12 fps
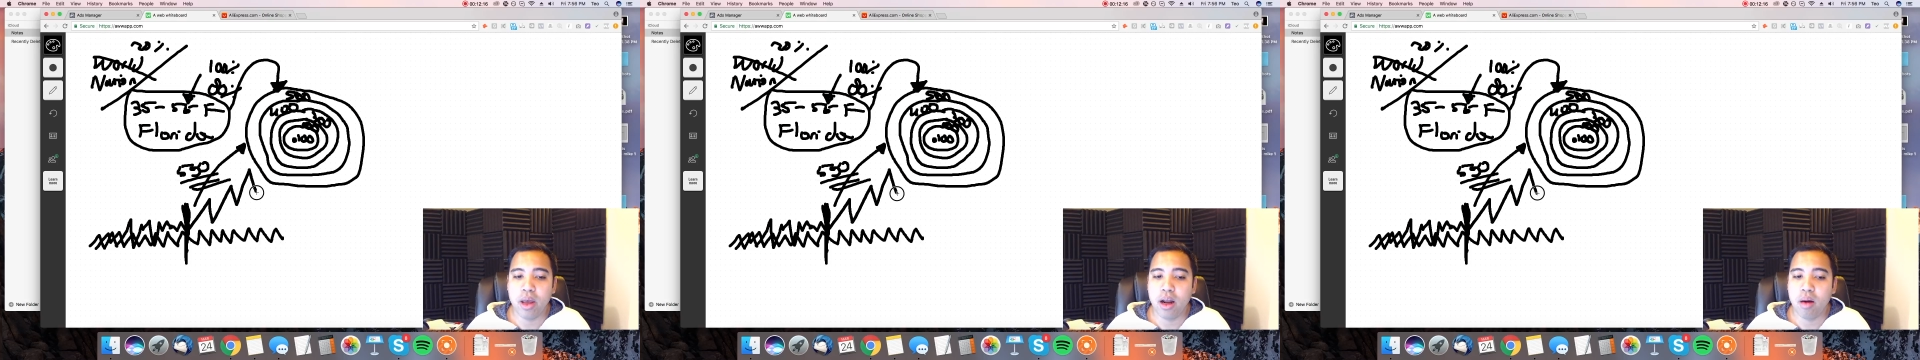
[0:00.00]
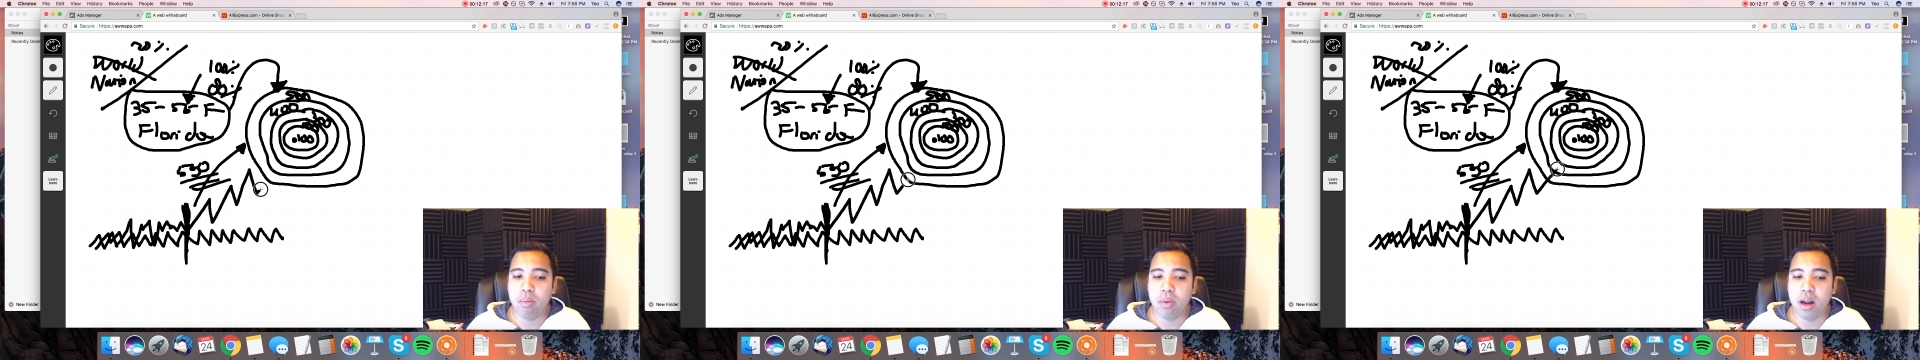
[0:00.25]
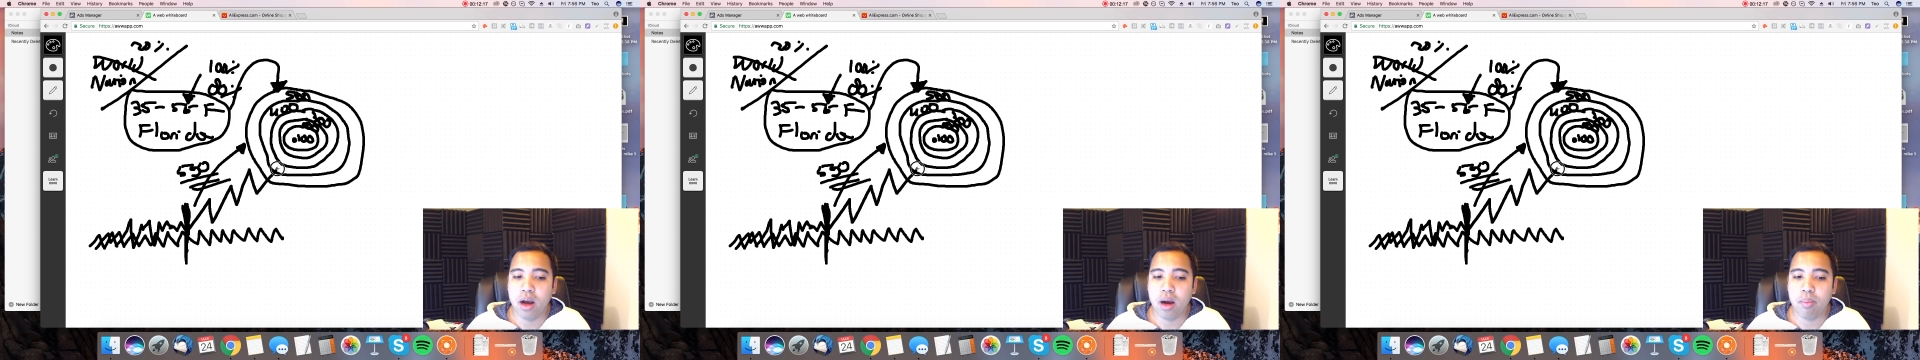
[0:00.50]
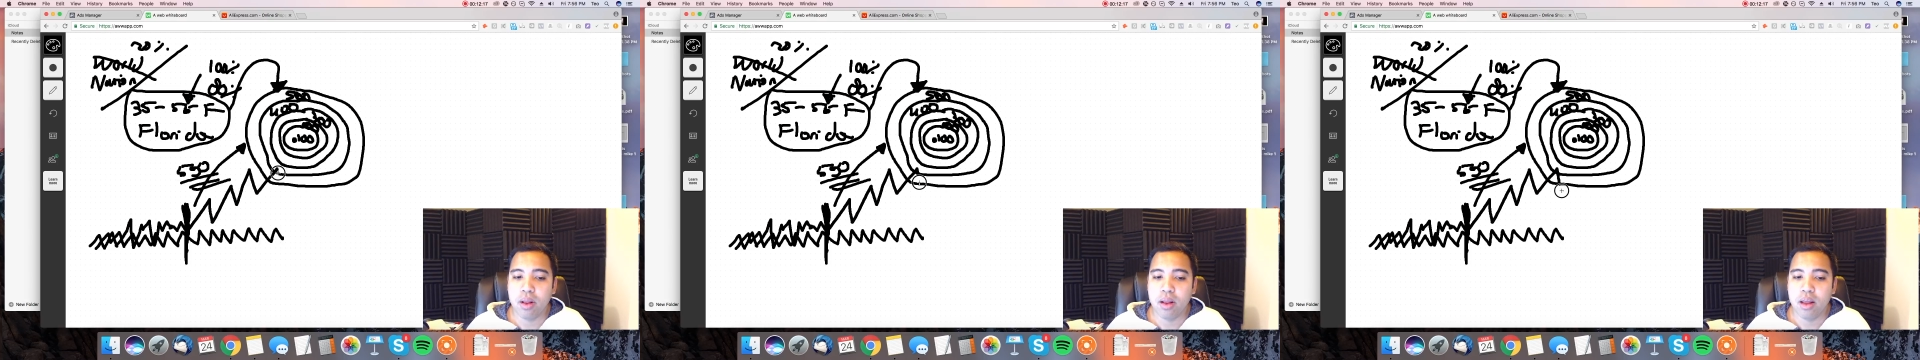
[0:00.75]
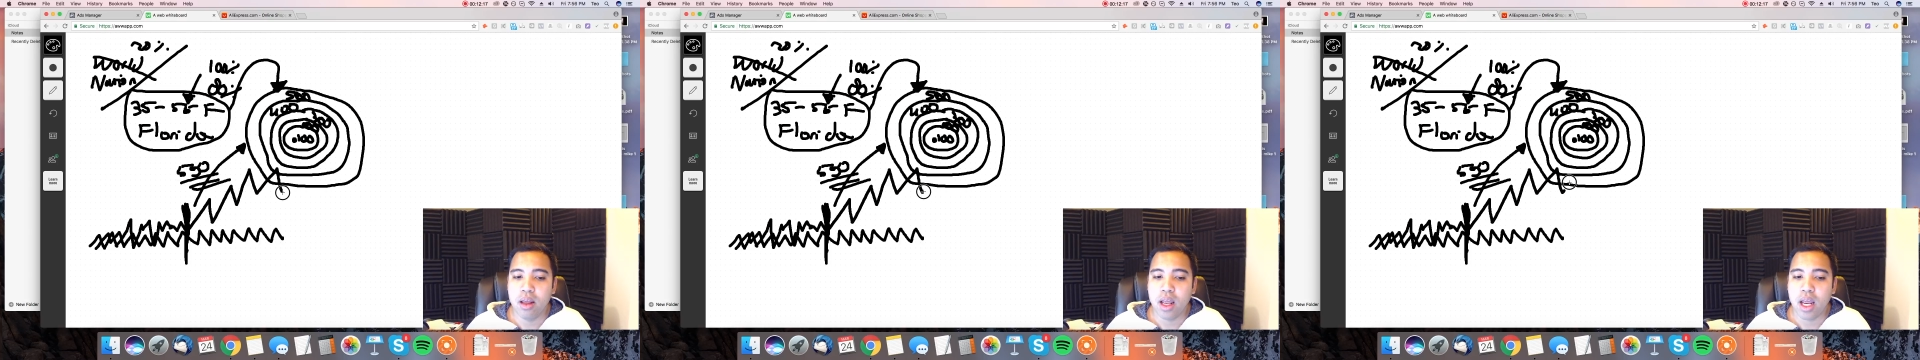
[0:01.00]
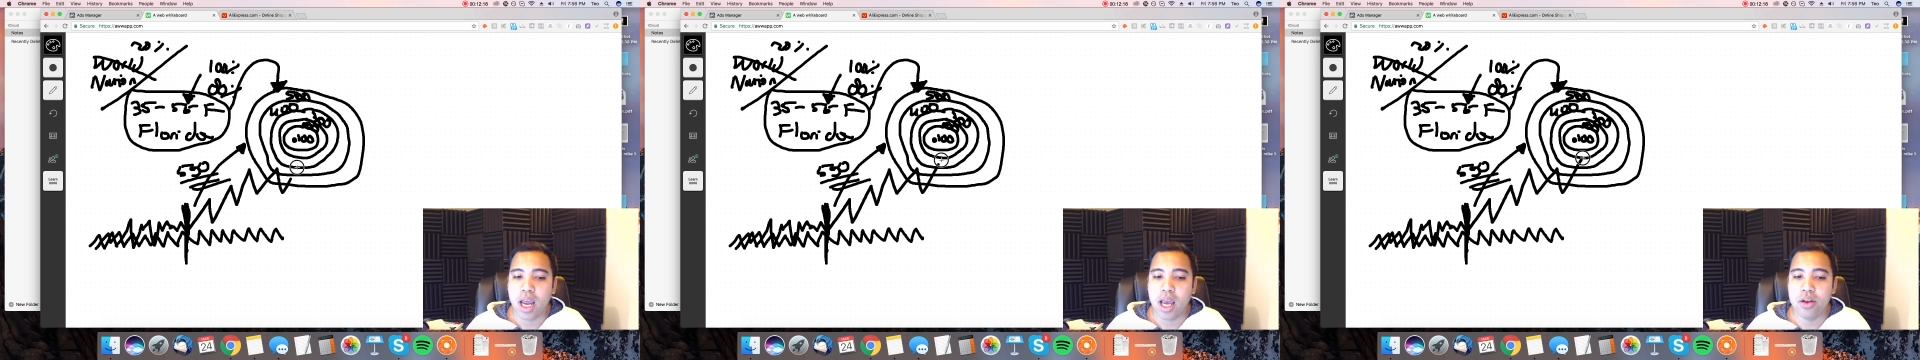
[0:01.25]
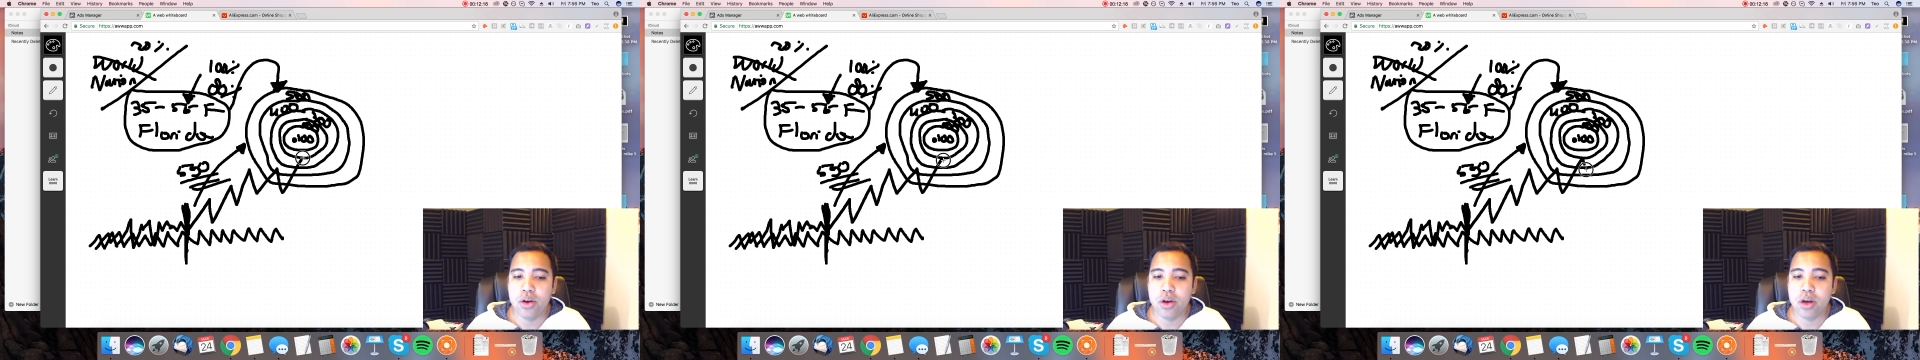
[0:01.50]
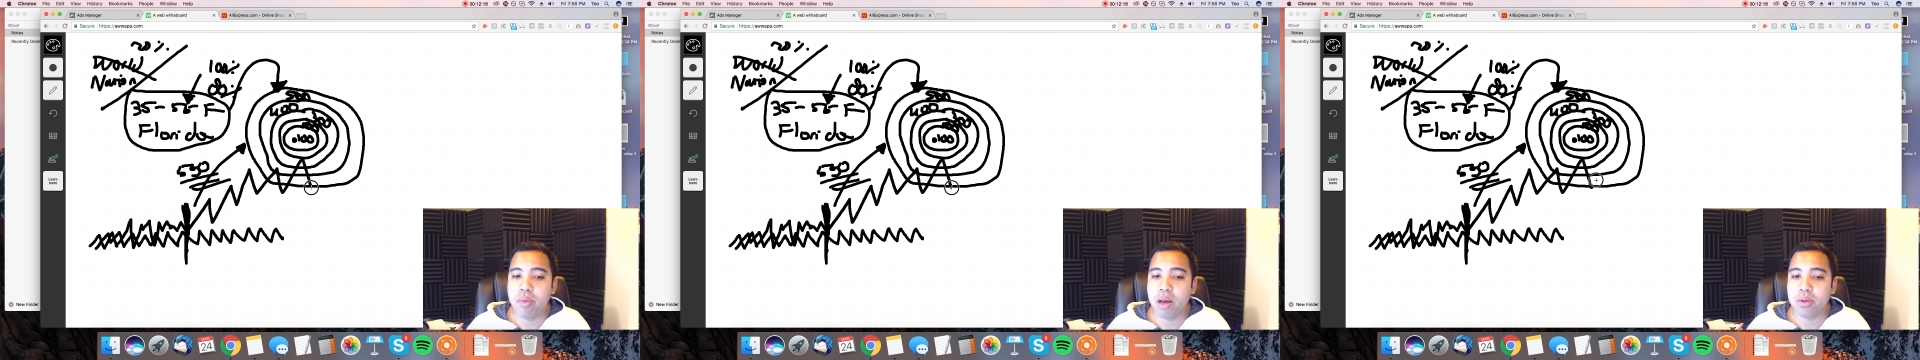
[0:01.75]
and up and up, and then you're
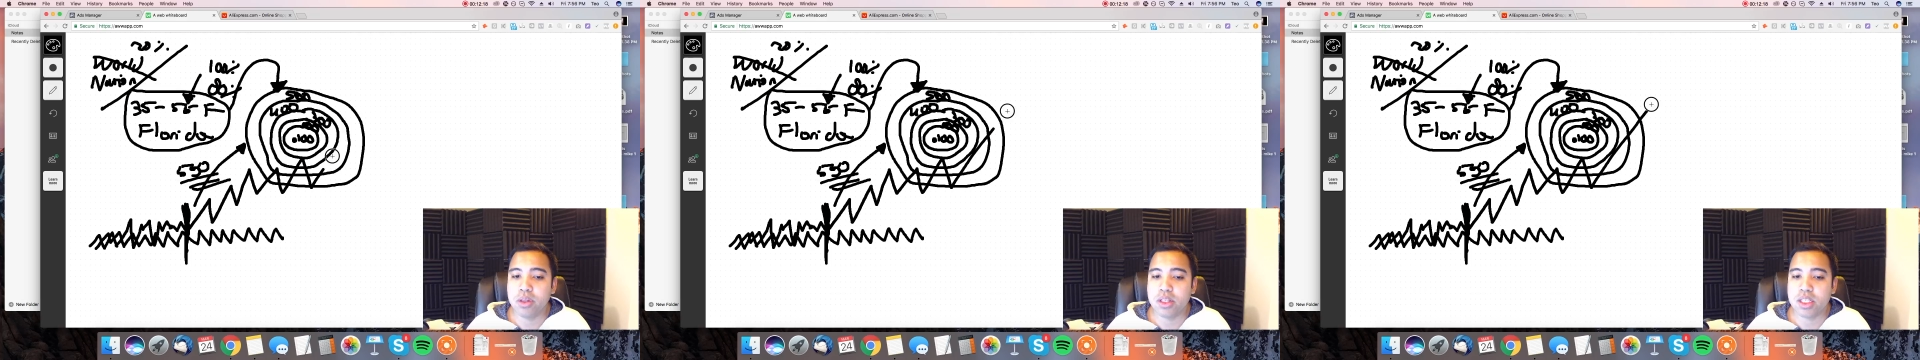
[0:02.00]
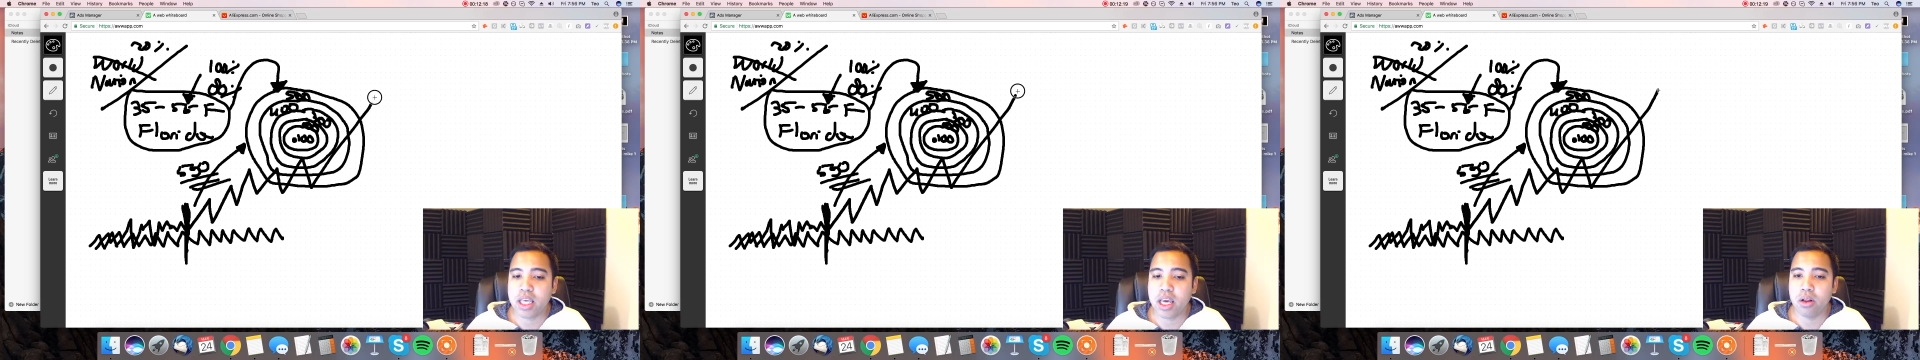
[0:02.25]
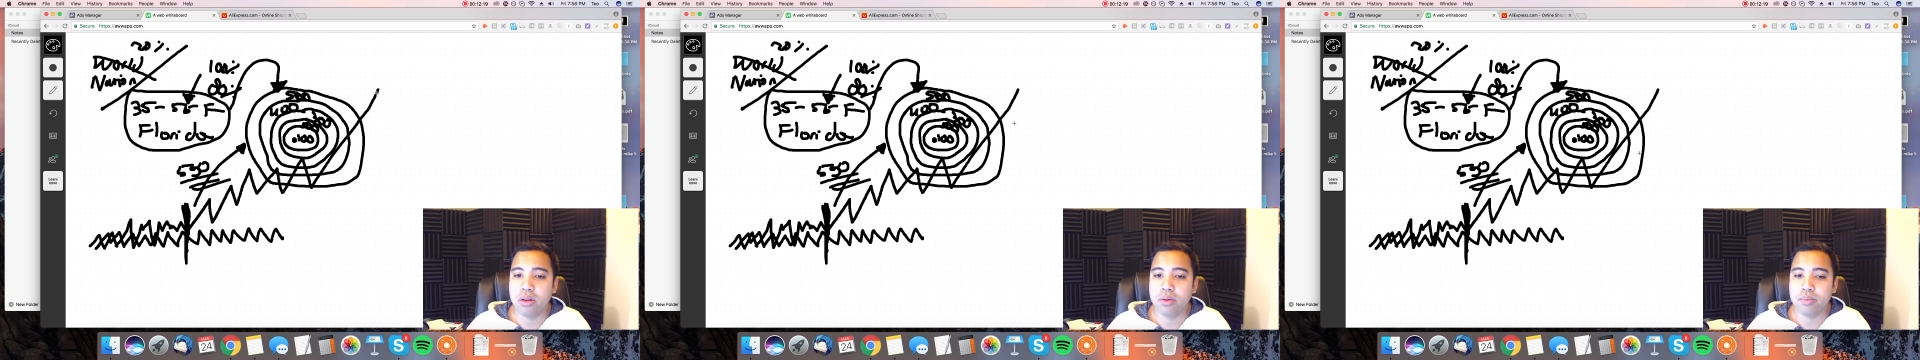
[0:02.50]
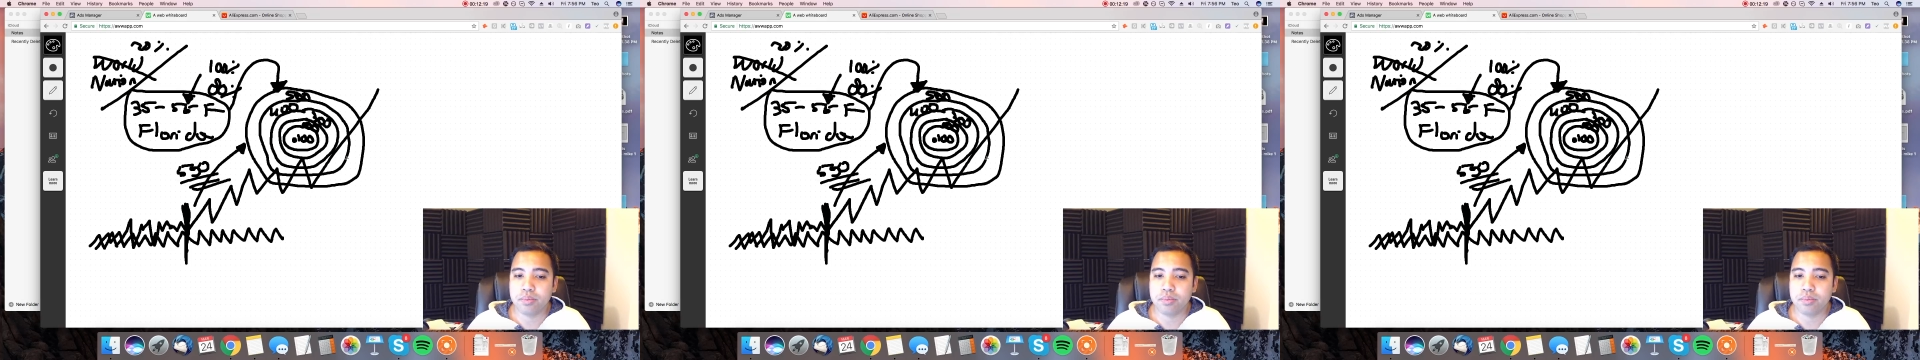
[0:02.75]
going to be able to scale.